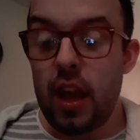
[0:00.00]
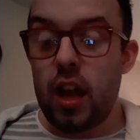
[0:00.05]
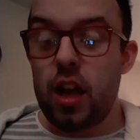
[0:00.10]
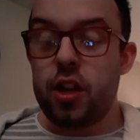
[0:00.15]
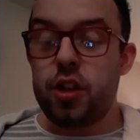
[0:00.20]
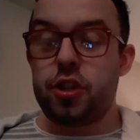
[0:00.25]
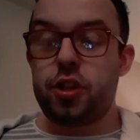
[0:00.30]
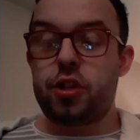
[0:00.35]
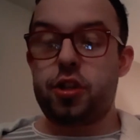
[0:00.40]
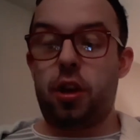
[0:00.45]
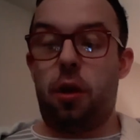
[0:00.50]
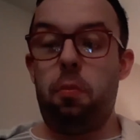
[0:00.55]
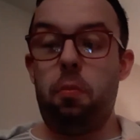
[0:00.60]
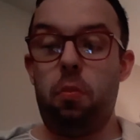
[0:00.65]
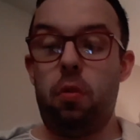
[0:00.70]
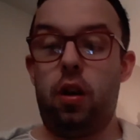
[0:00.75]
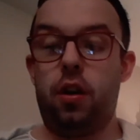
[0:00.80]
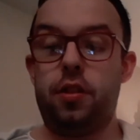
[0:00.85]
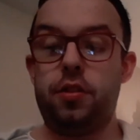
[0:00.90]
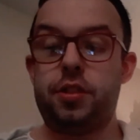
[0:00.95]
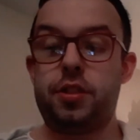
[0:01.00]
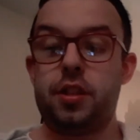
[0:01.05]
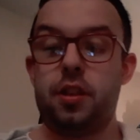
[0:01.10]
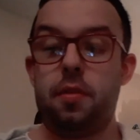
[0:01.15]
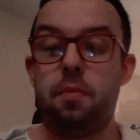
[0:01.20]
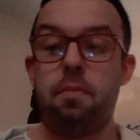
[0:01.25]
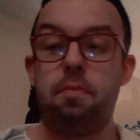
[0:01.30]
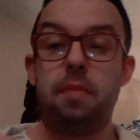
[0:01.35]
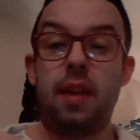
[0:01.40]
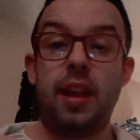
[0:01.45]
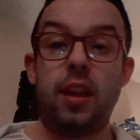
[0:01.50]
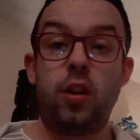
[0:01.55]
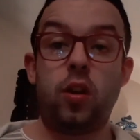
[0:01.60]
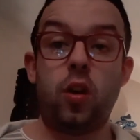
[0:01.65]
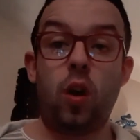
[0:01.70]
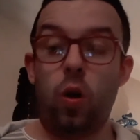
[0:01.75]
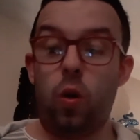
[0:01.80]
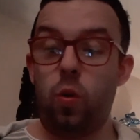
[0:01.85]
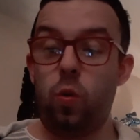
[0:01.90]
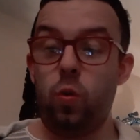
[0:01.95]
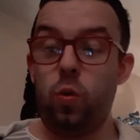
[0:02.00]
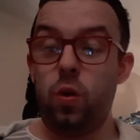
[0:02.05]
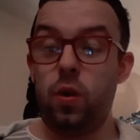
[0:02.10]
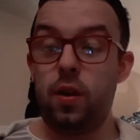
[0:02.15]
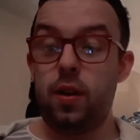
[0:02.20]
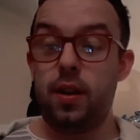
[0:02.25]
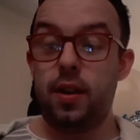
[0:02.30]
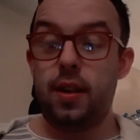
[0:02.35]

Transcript: Some words may go